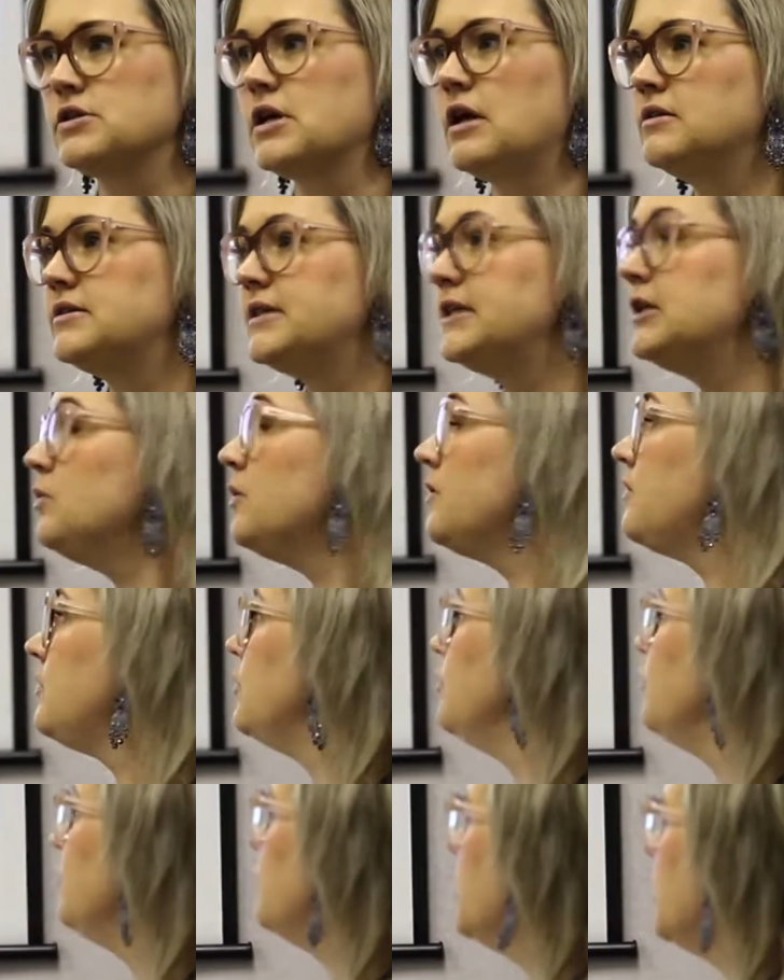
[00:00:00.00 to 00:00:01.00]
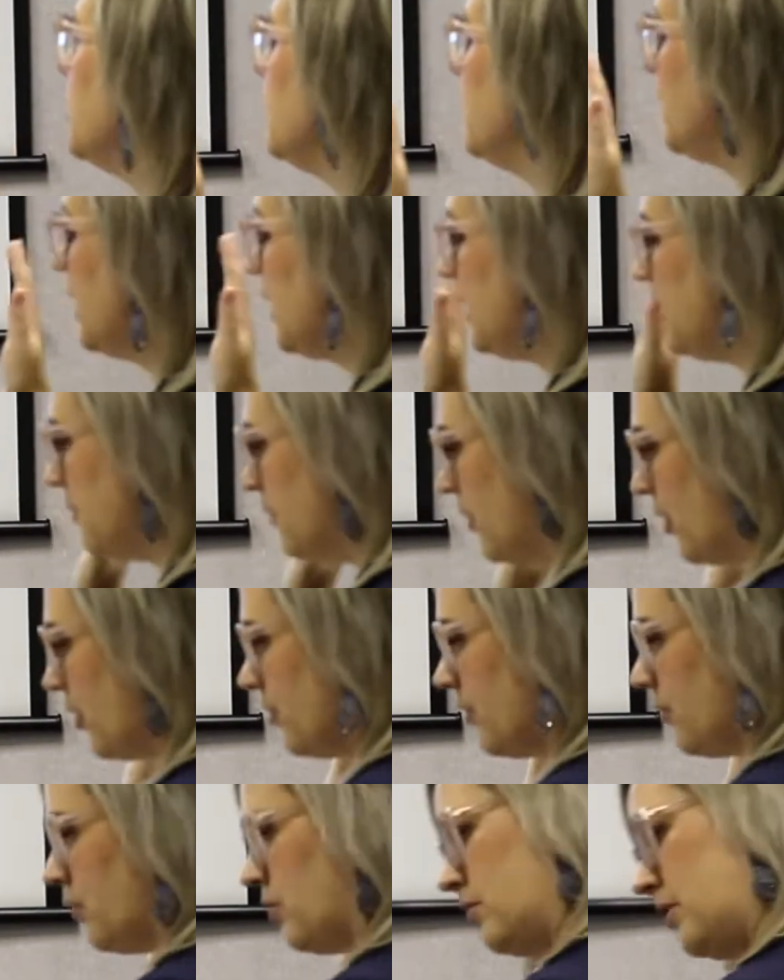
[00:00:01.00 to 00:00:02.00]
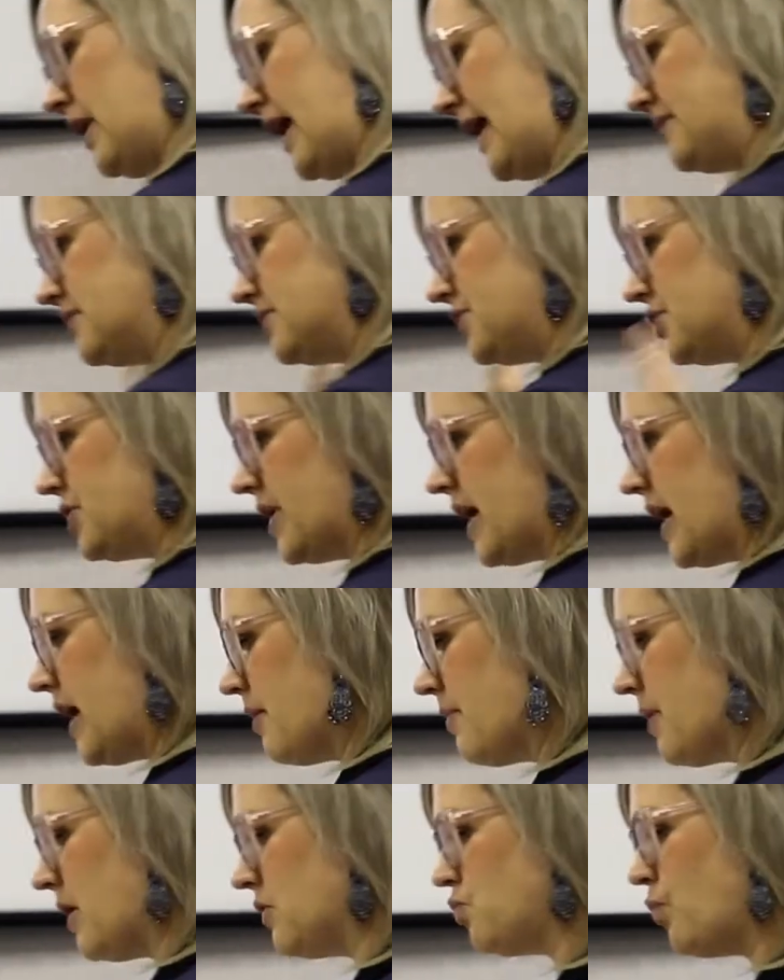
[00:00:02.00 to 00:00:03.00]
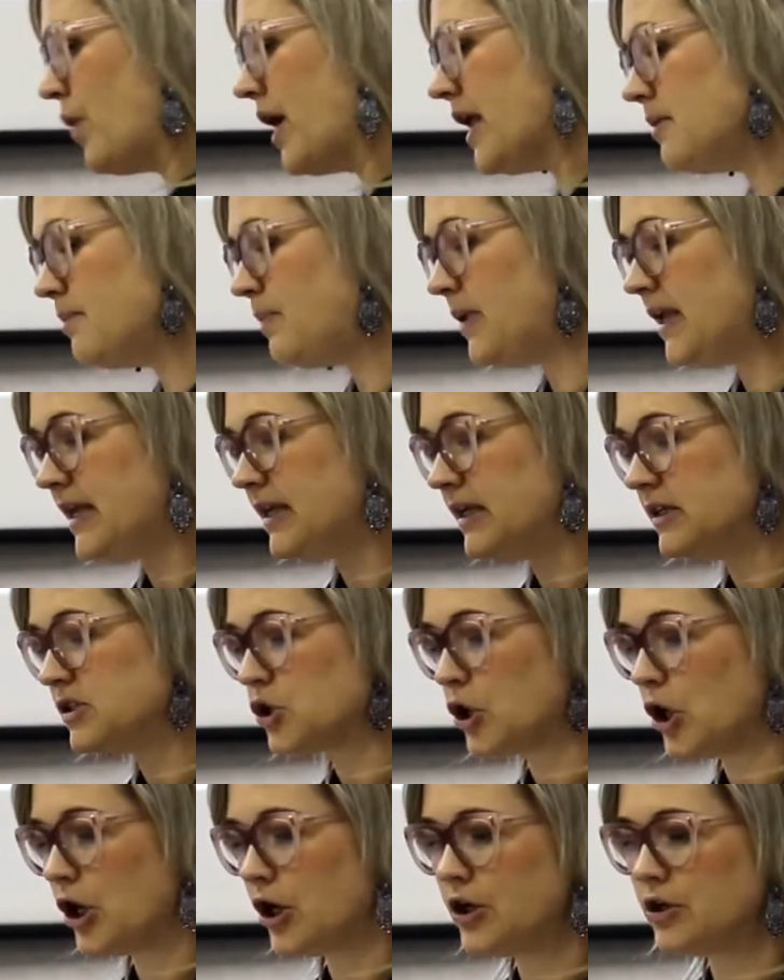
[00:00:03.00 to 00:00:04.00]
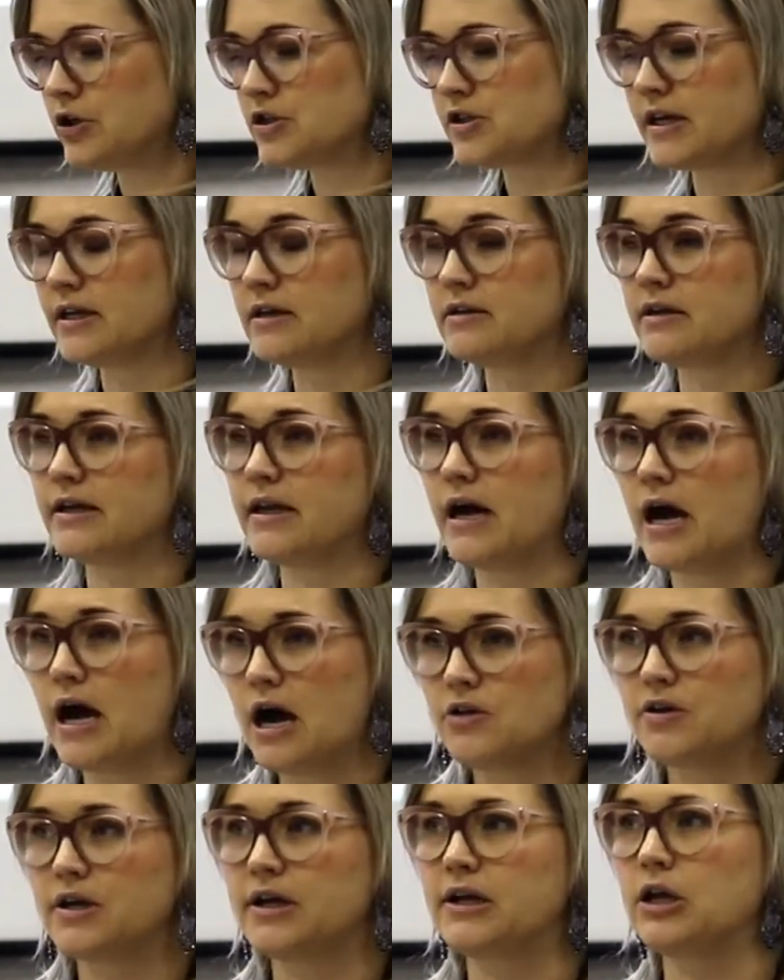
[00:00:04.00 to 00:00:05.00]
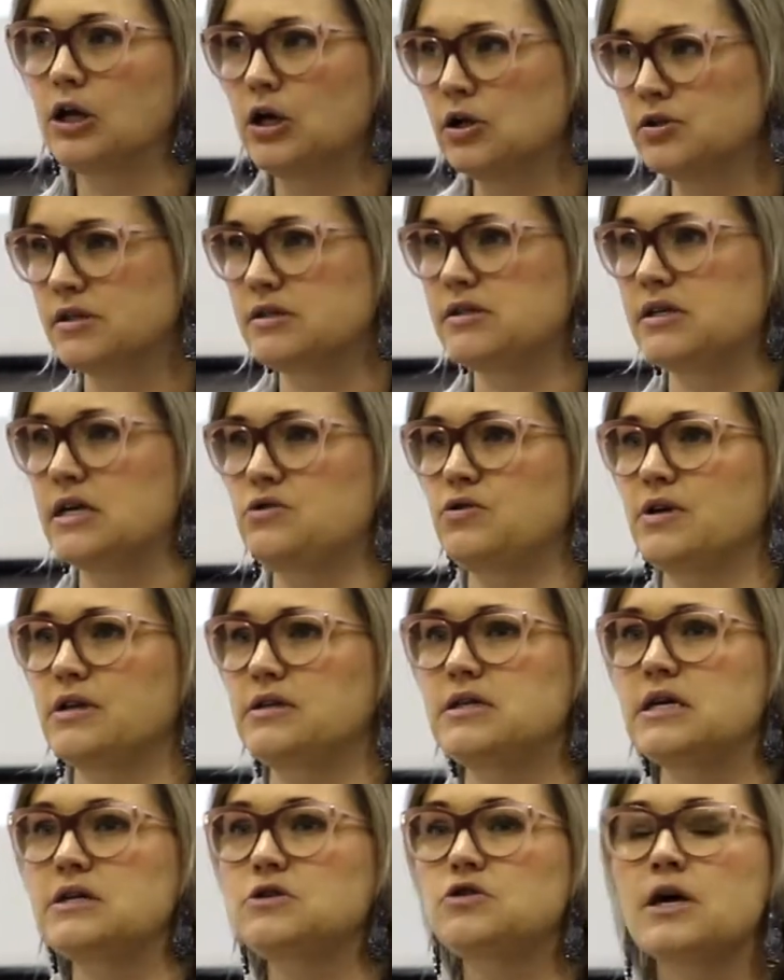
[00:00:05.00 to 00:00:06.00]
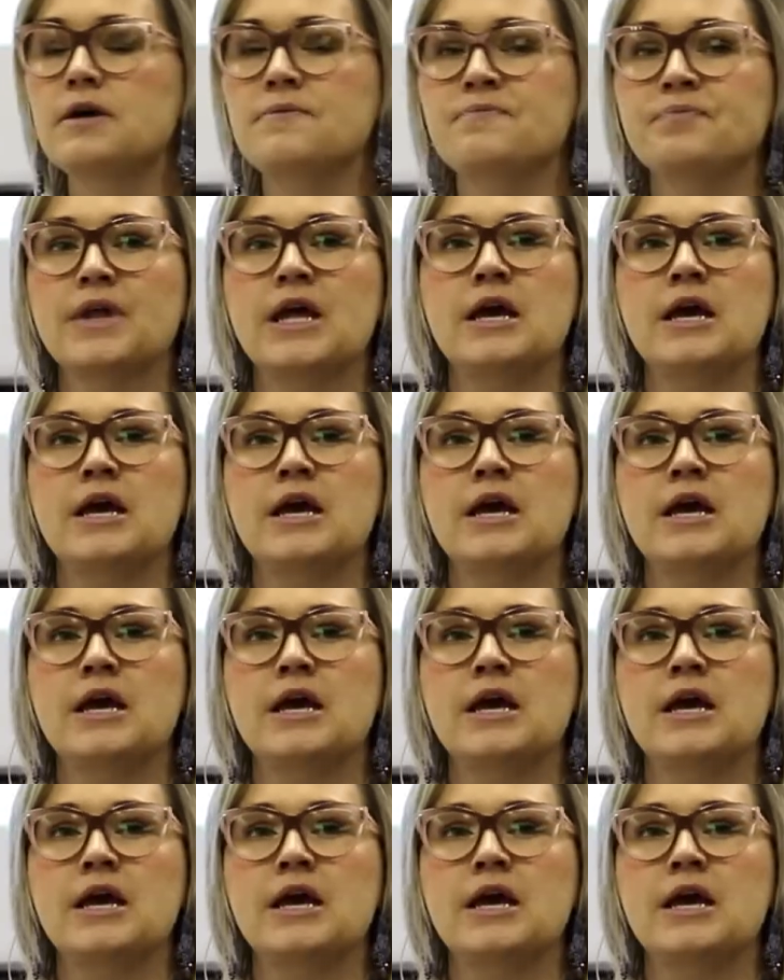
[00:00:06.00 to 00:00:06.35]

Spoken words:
I'll deal with you or later today about when pleadings close and how they close, etc., etc.